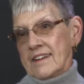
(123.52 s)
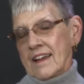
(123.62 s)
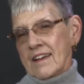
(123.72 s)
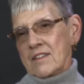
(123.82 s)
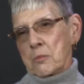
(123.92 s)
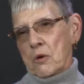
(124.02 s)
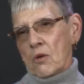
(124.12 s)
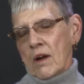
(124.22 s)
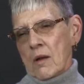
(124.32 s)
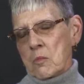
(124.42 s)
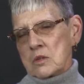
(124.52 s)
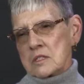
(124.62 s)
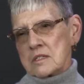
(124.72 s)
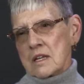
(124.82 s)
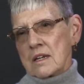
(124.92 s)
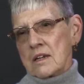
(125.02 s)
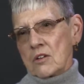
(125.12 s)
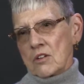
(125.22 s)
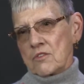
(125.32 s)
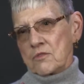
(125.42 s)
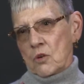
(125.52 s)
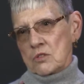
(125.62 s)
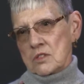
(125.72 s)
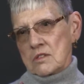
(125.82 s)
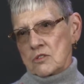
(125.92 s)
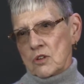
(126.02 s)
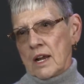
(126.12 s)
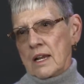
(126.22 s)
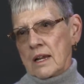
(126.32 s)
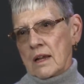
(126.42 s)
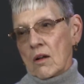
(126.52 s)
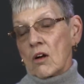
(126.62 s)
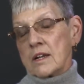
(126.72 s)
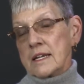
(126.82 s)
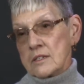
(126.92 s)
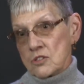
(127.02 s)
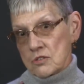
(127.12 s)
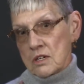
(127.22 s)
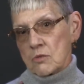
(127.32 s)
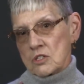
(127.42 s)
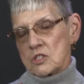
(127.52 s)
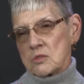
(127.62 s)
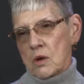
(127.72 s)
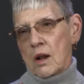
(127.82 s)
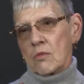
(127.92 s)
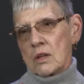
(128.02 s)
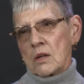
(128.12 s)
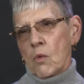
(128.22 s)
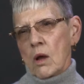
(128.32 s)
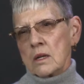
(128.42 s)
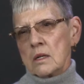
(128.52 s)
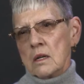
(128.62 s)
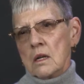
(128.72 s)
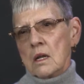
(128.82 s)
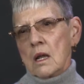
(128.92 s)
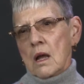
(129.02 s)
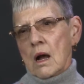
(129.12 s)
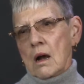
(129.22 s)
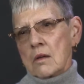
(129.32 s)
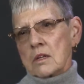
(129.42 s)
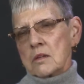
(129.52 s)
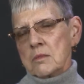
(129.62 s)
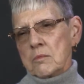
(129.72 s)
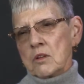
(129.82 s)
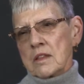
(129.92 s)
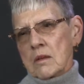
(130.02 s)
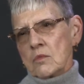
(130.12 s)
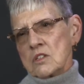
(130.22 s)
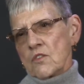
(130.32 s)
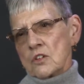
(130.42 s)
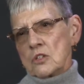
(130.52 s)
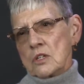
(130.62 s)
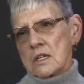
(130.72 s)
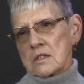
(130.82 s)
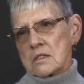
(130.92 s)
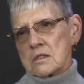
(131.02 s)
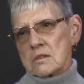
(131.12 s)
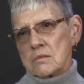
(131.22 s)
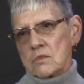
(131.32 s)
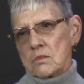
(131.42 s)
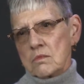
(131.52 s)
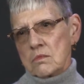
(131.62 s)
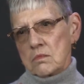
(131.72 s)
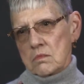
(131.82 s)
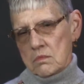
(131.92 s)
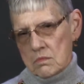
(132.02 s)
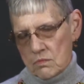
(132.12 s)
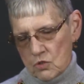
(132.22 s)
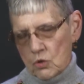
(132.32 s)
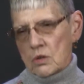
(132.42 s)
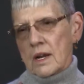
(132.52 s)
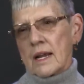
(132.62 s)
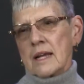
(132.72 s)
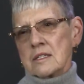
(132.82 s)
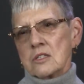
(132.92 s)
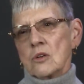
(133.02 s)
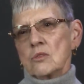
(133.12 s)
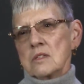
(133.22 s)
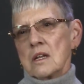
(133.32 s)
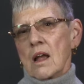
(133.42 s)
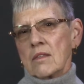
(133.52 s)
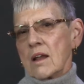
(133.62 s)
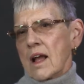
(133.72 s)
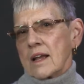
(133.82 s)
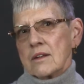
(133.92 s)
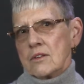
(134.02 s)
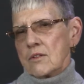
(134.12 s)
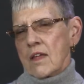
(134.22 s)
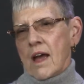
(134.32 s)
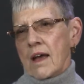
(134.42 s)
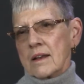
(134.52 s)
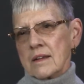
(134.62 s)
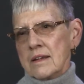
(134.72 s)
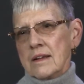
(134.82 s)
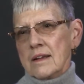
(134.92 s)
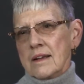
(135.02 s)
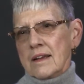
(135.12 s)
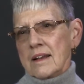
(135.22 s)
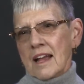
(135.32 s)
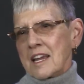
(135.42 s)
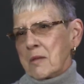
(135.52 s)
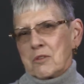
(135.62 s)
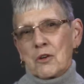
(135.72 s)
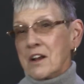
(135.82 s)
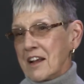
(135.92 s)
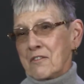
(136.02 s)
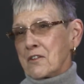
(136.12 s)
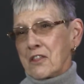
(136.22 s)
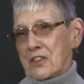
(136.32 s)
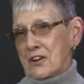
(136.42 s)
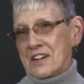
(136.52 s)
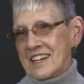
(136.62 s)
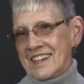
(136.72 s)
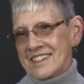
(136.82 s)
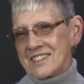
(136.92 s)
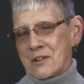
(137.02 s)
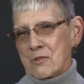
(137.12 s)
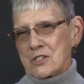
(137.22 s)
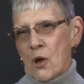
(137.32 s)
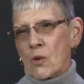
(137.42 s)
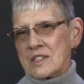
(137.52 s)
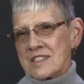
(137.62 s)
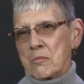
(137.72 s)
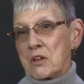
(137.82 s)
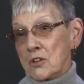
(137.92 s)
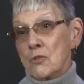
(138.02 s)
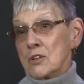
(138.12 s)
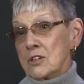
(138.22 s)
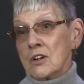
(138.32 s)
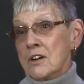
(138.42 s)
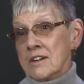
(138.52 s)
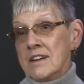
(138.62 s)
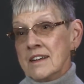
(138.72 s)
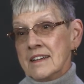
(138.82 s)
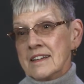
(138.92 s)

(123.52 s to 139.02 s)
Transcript: And the program was a year of docent training and art history, which is what I really wanted. The commitment then was for 2 years touring as a docent. I thought, I can do that. And I kept doing it for 30 years. There was always something new to learn,